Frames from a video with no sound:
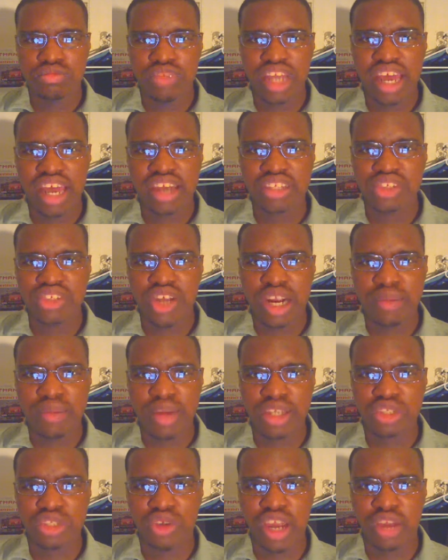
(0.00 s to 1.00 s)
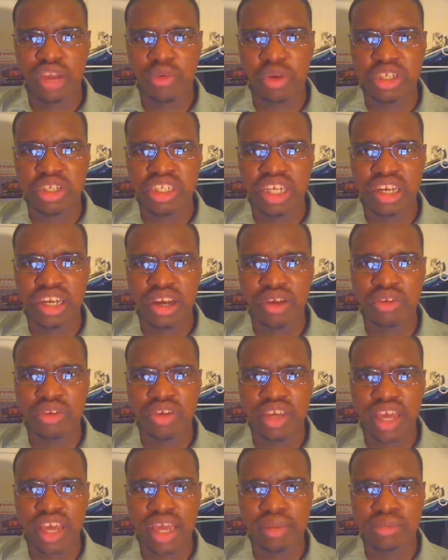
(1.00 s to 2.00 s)
Now let's talk about drag racing in other
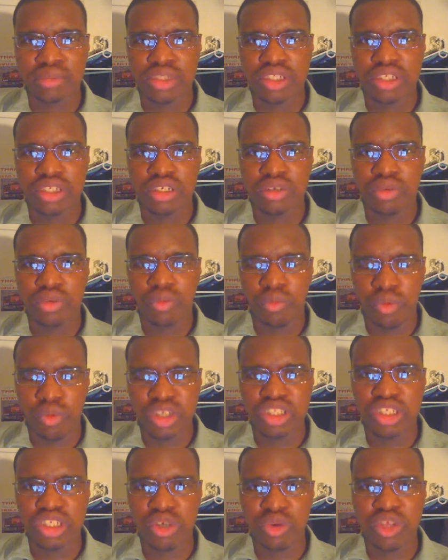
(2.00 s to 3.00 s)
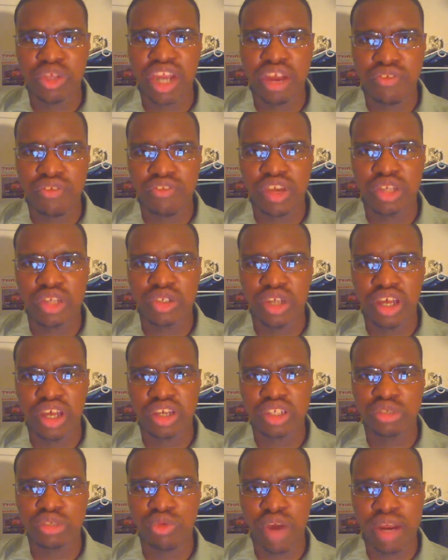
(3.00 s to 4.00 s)
games, with two that I featured on
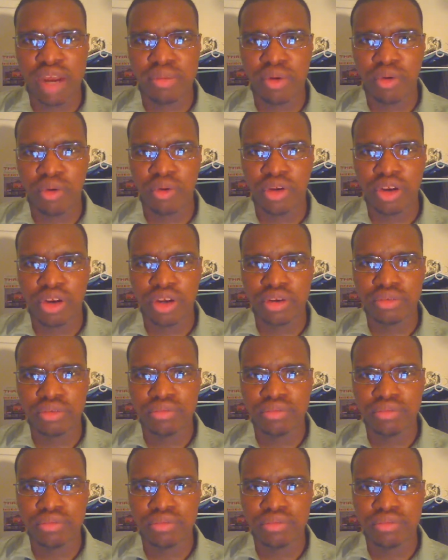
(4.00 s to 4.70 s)
this whiteboard.